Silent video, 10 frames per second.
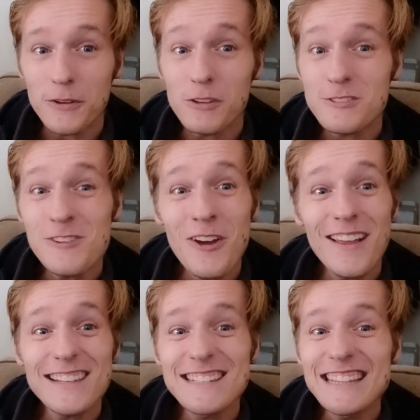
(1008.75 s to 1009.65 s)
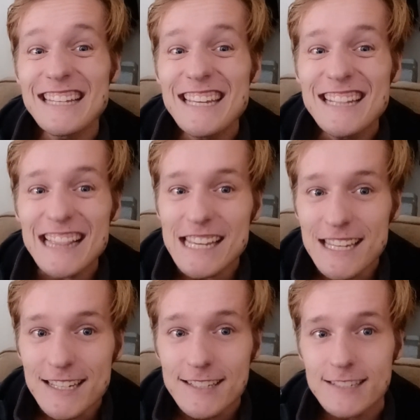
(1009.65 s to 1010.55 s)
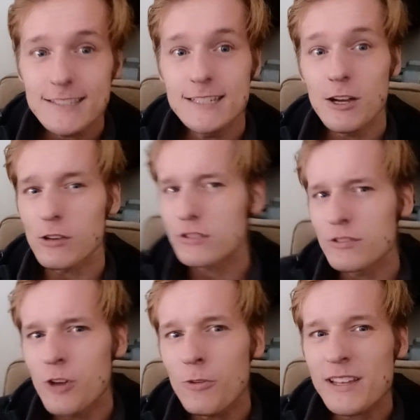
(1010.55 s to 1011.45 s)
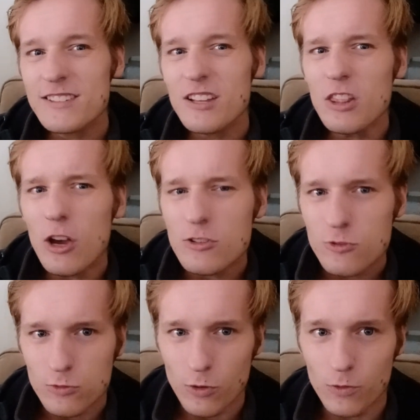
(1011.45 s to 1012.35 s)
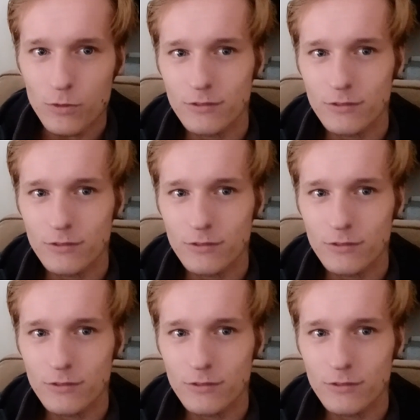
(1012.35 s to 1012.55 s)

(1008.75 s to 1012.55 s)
Also known as Lily. Also known as Cilantro.